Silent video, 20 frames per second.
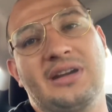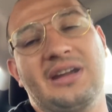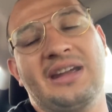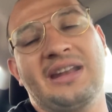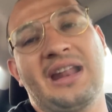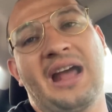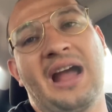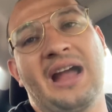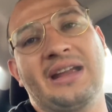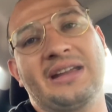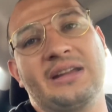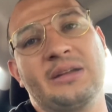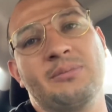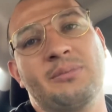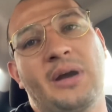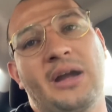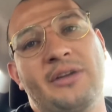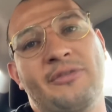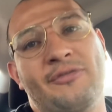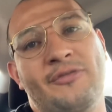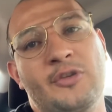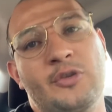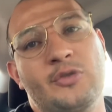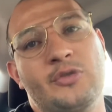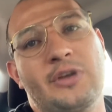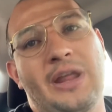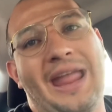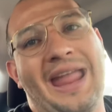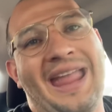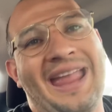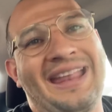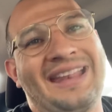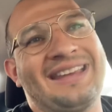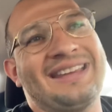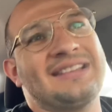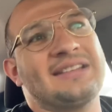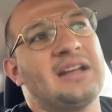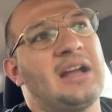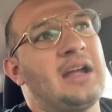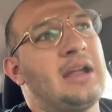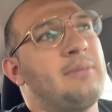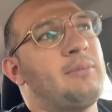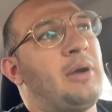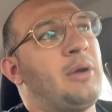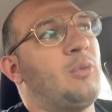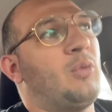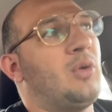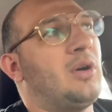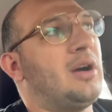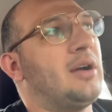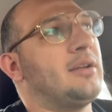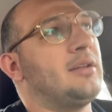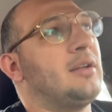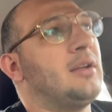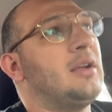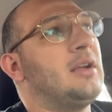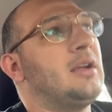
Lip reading: and I can buy food anytime I want.